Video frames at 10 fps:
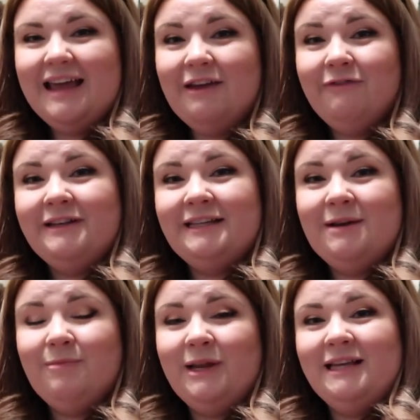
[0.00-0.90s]
If you
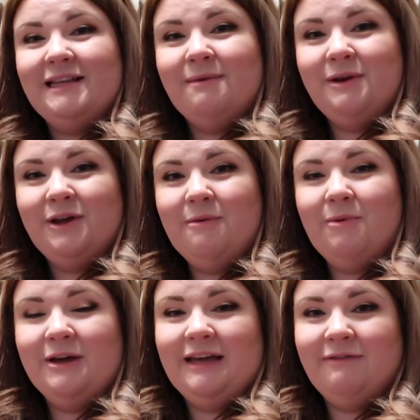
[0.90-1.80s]
did, please let me know
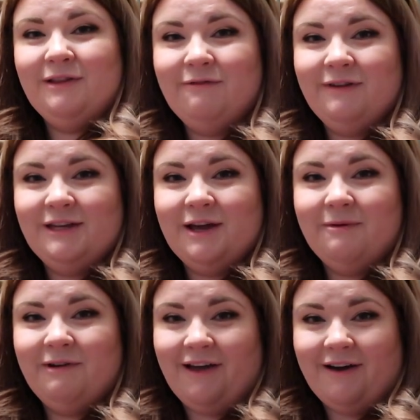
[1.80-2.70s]
by giving the
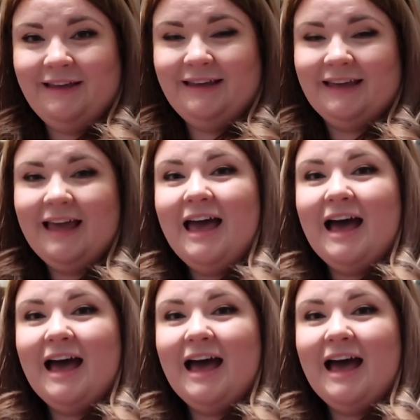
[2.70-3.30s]
video a like.